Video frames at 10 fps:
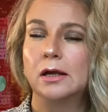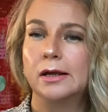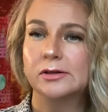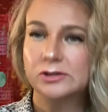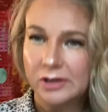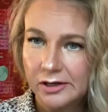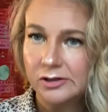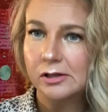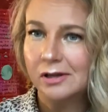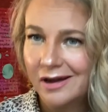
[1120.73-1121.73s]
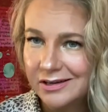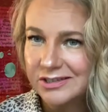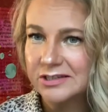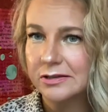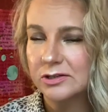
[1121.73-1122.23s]

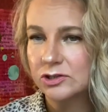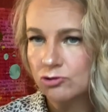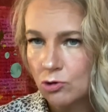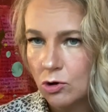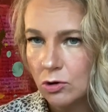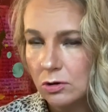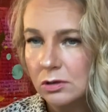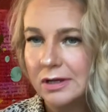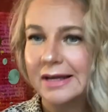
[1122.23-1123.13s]
internalizes this role